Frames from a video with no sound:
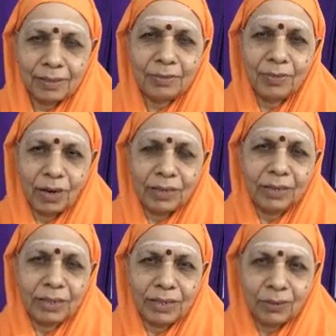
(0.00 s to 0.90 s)

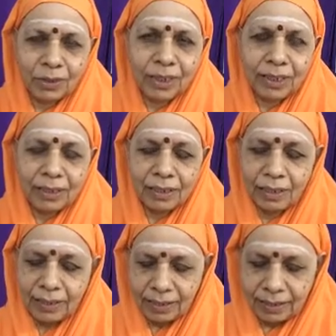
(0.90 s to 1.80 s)
false notion.
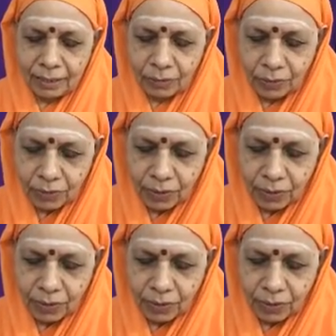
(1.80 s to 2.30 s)
Therefore,